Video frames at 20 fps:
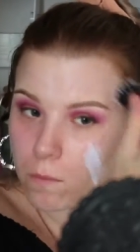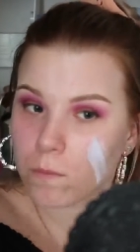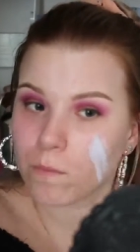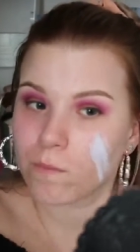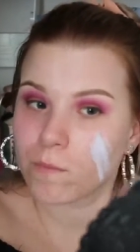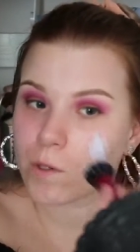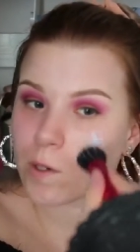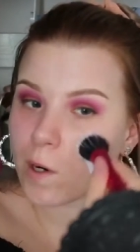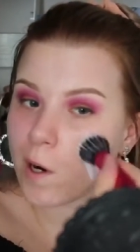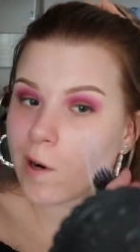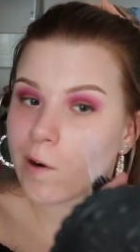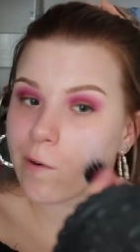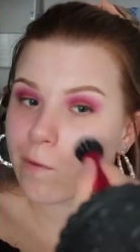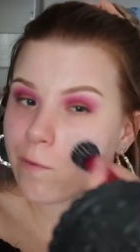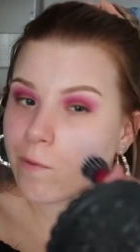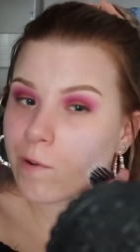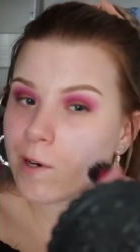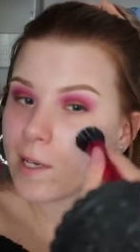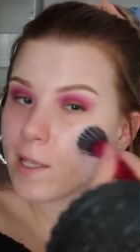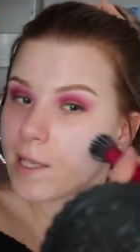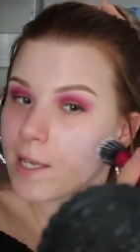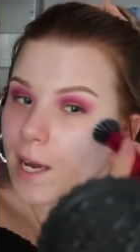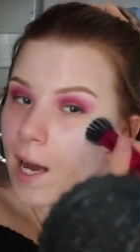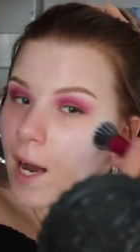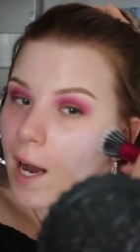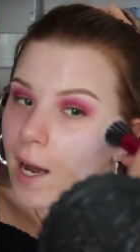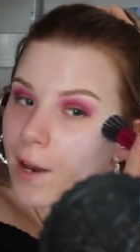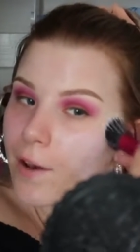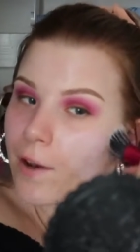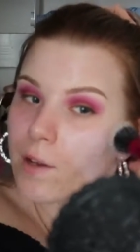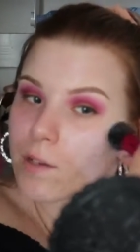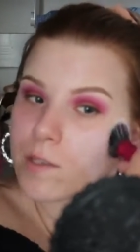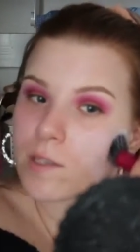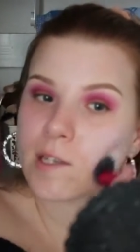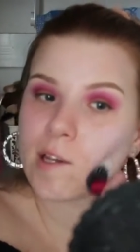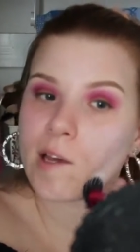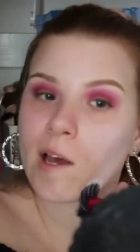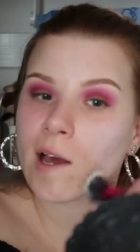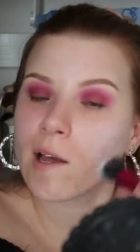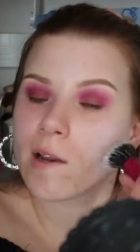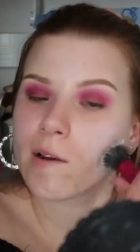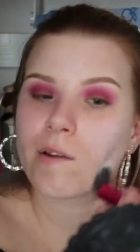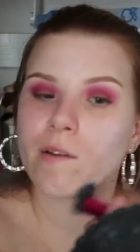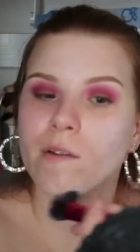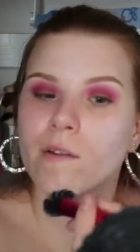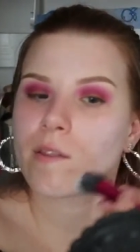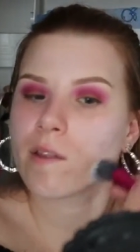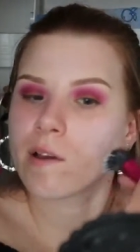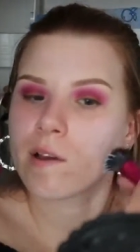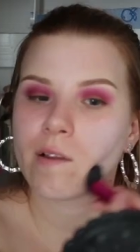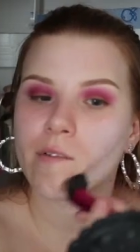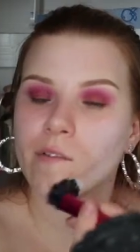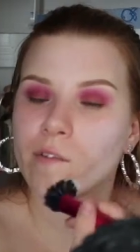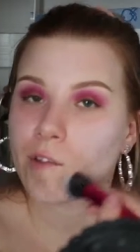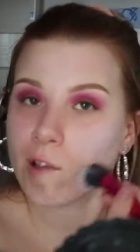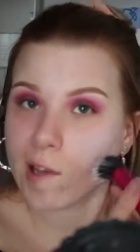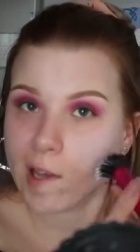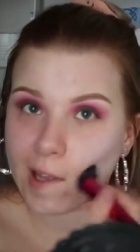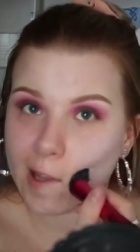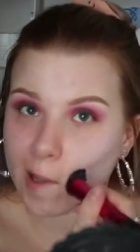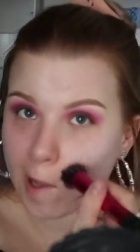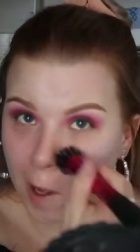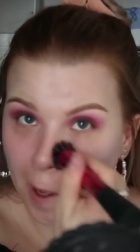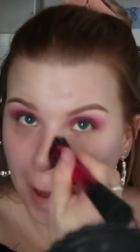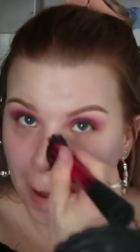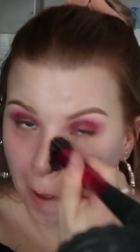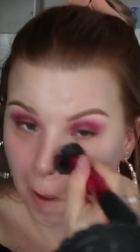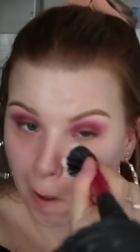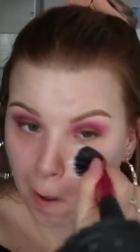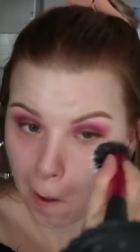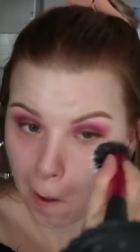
I'm trying really hard not to get the concealer